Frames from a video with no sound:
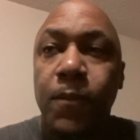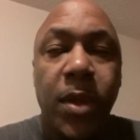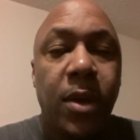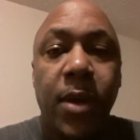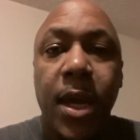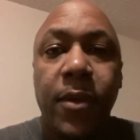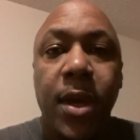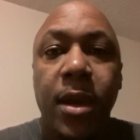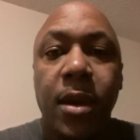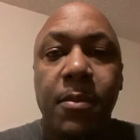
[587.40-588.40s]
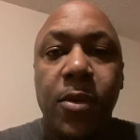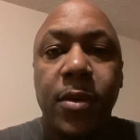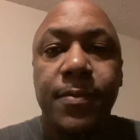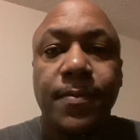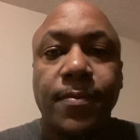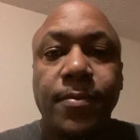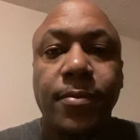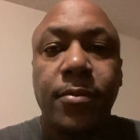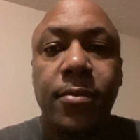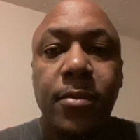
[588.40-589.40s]
They don't have that anymore.
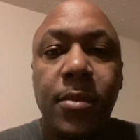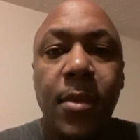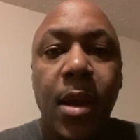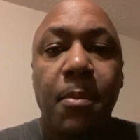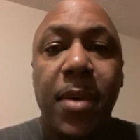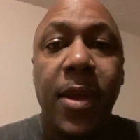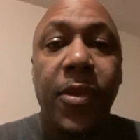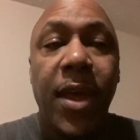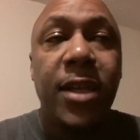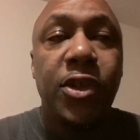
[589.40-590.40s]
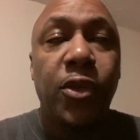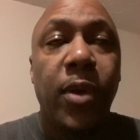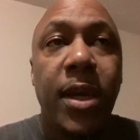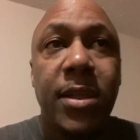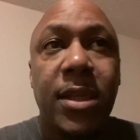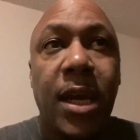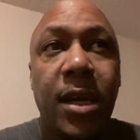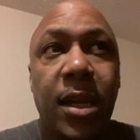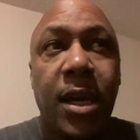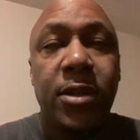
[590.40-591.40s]
But that's great
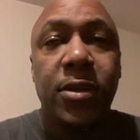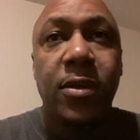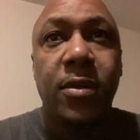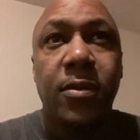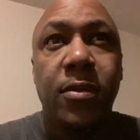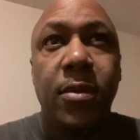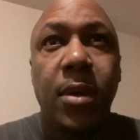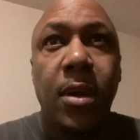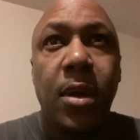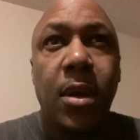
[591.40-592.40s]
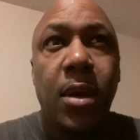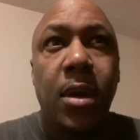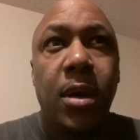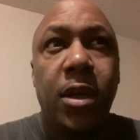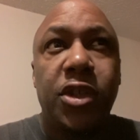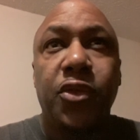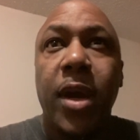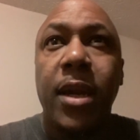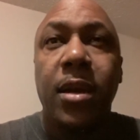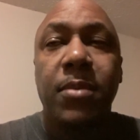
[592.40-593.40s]
psychological
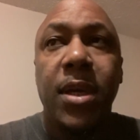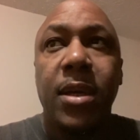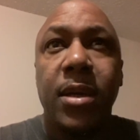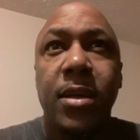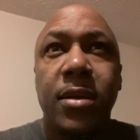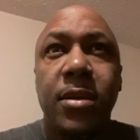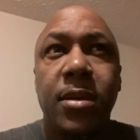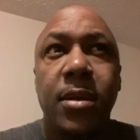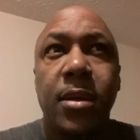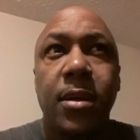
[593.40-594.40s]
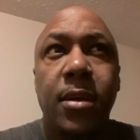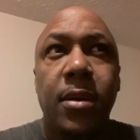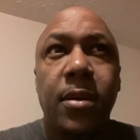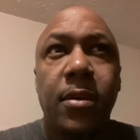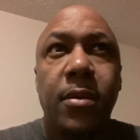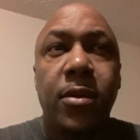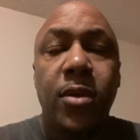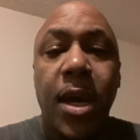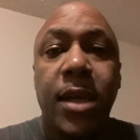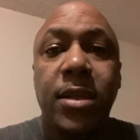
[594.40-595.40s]
training, because
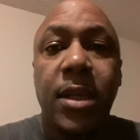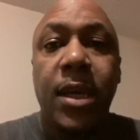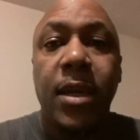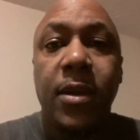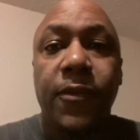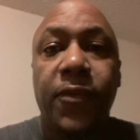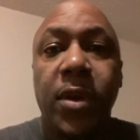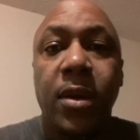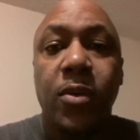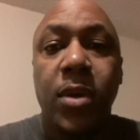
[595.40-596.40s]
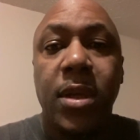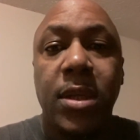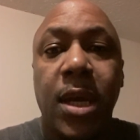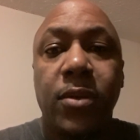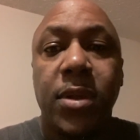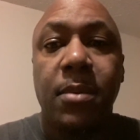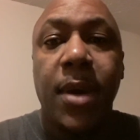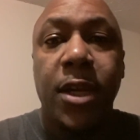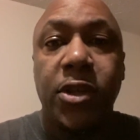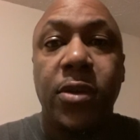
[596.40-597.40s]
you actually get to feel what it's like with
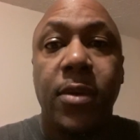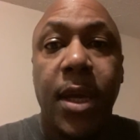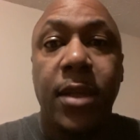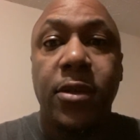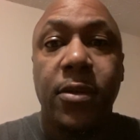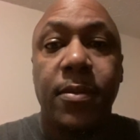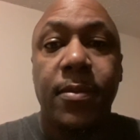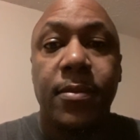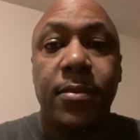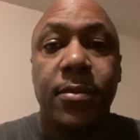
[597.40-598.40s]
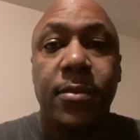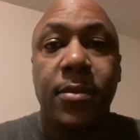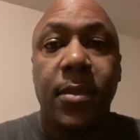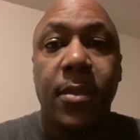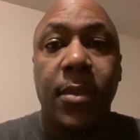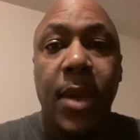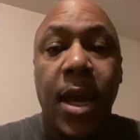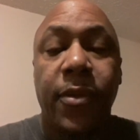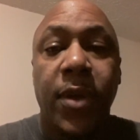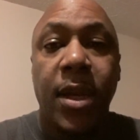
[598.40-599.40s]
somebody shooting at you.
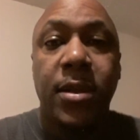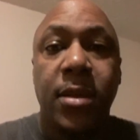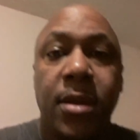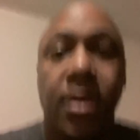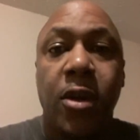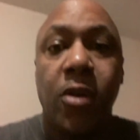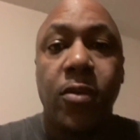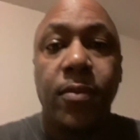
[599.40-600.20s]
I think that's a good goal.